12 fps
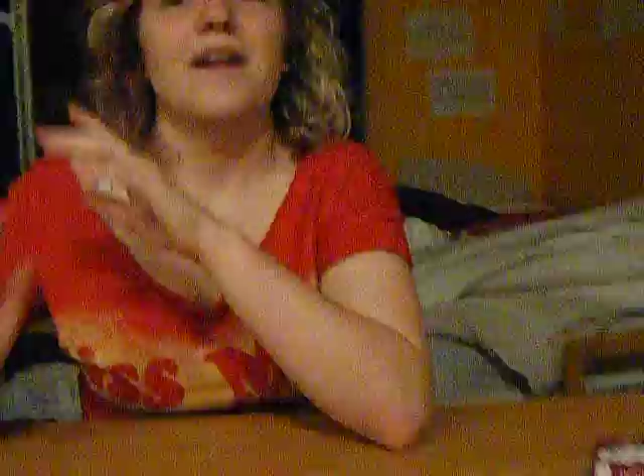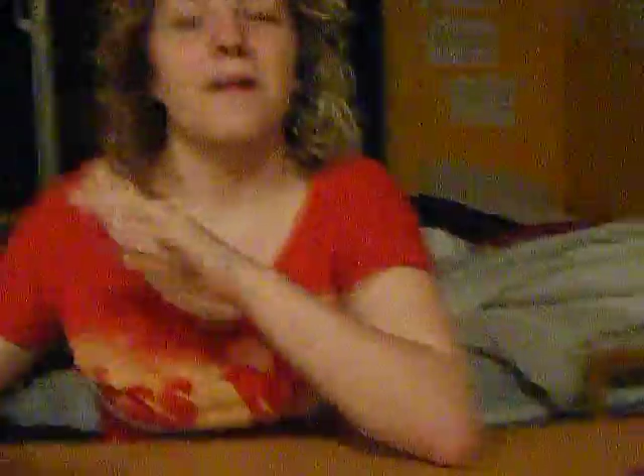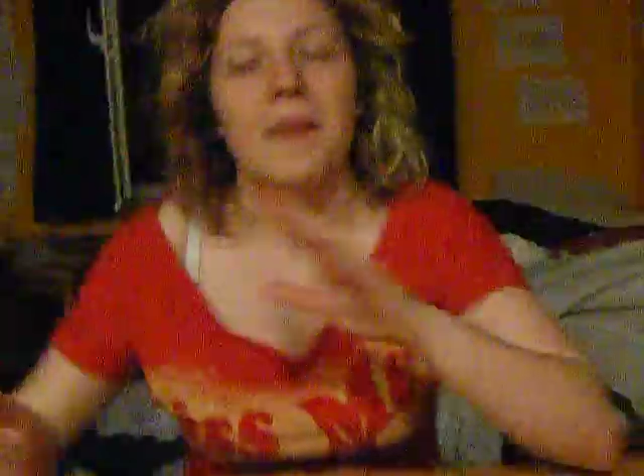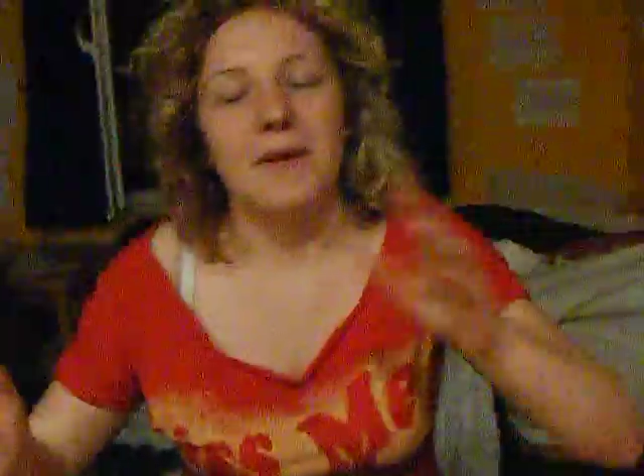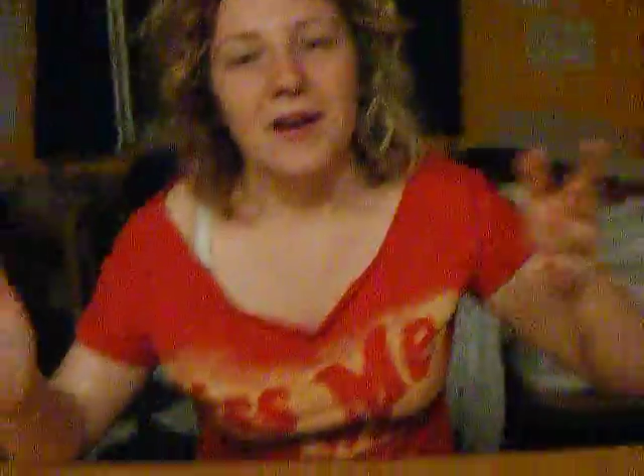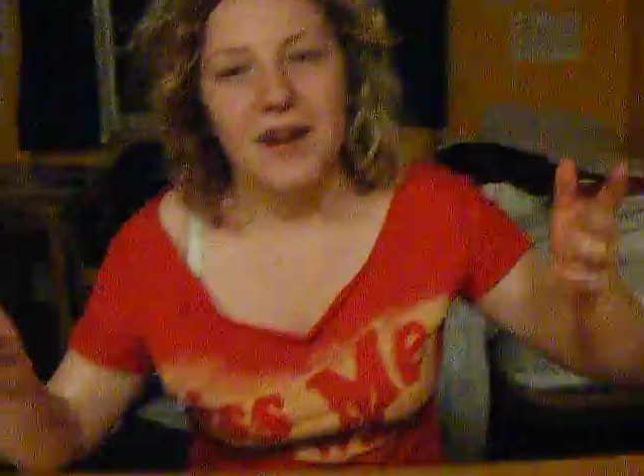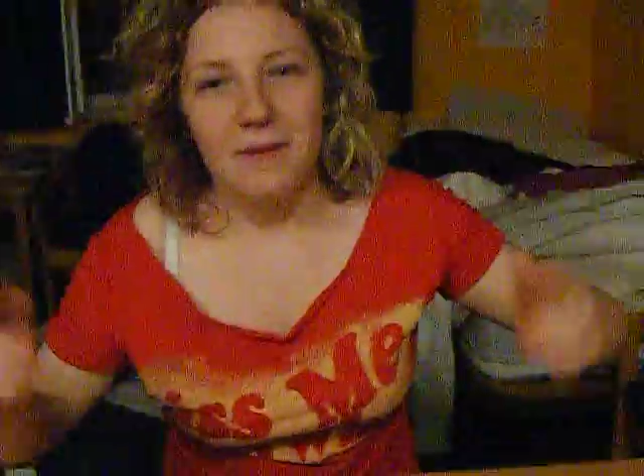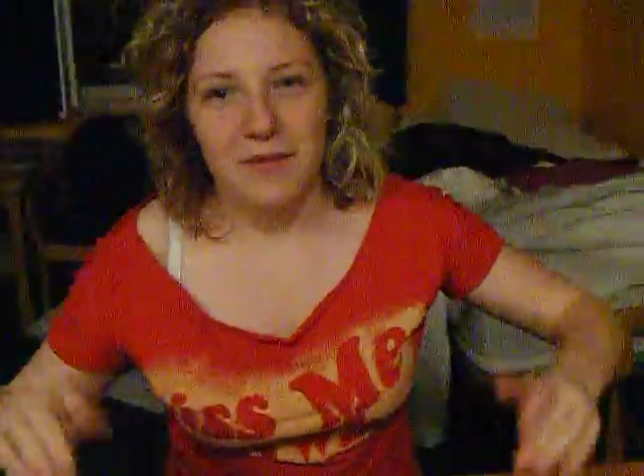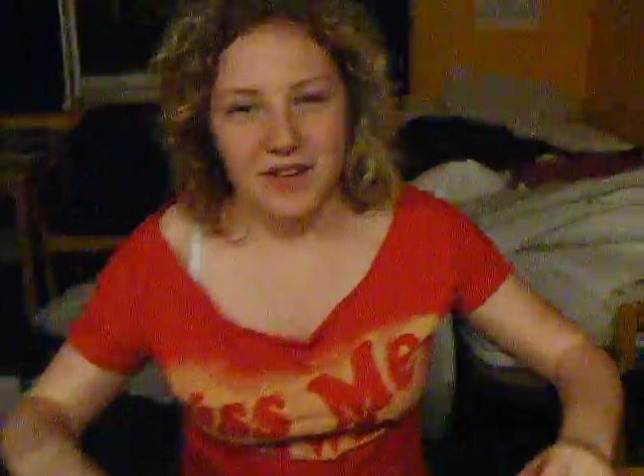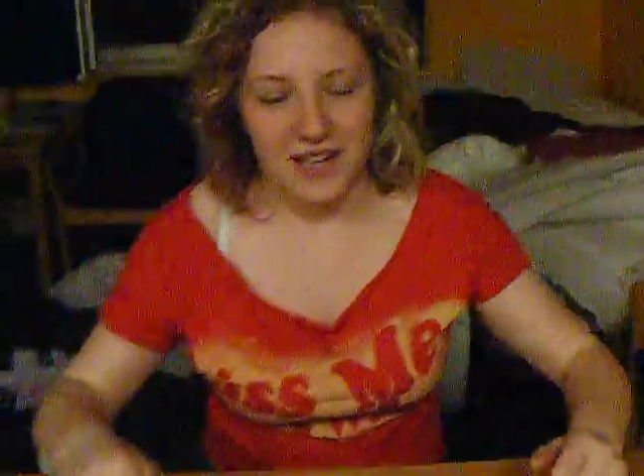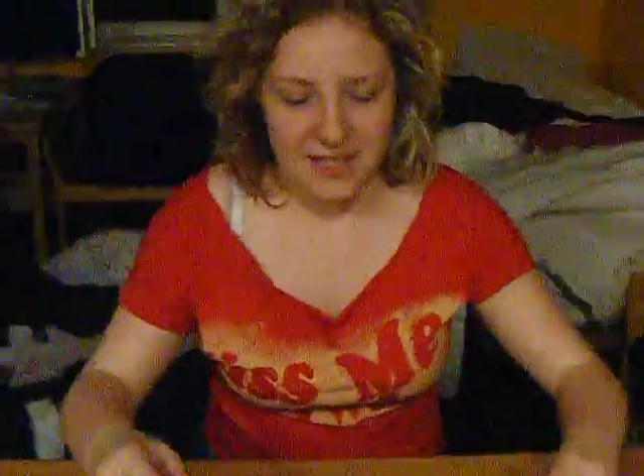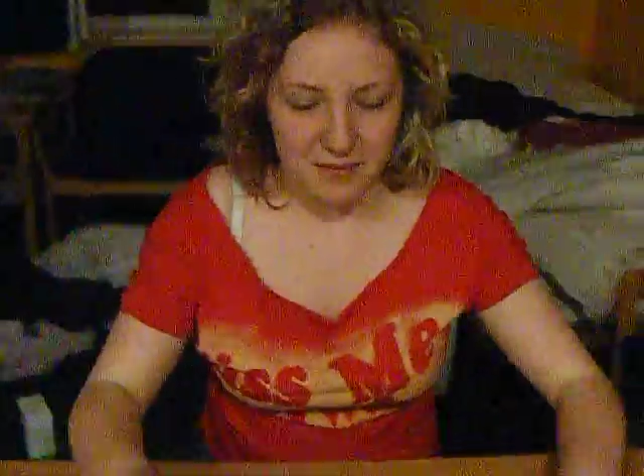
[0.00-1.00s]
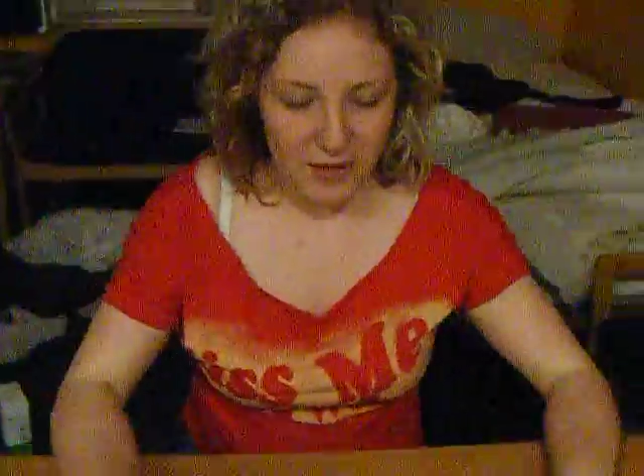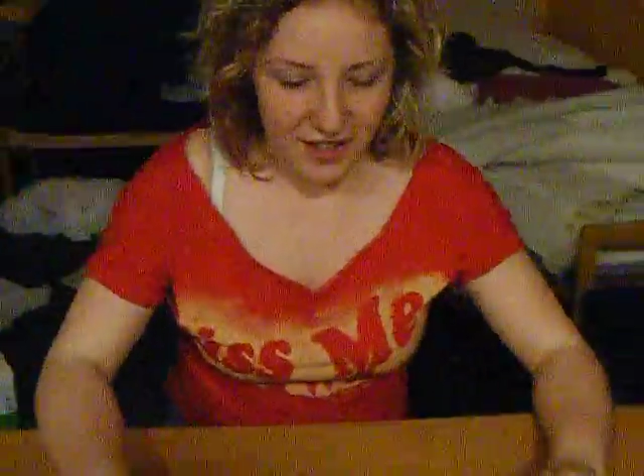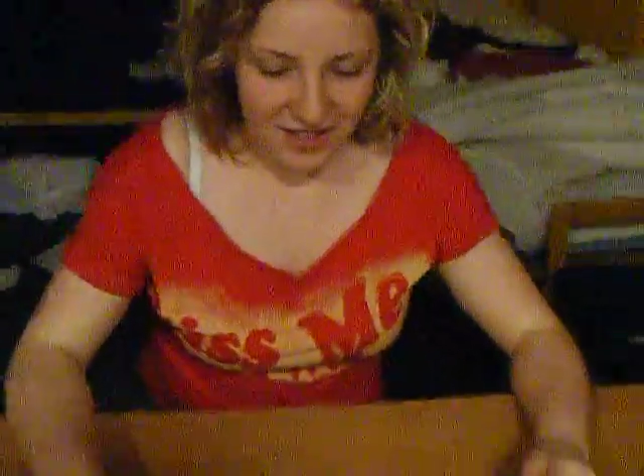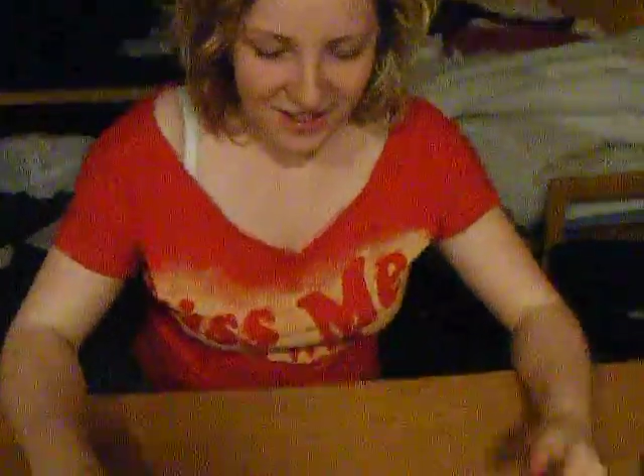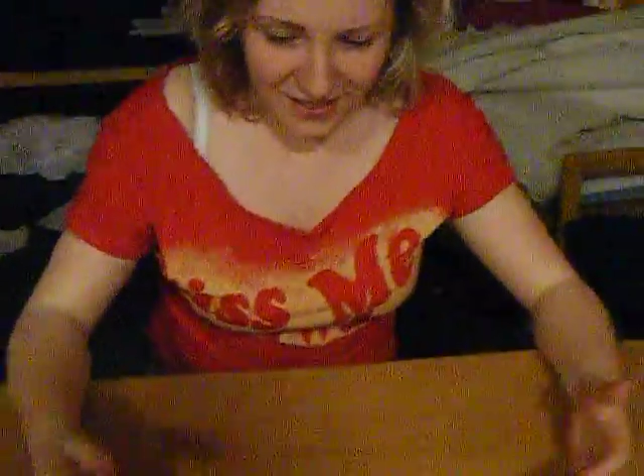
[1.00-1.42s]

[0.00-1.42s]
hmm And they wake up the next morning,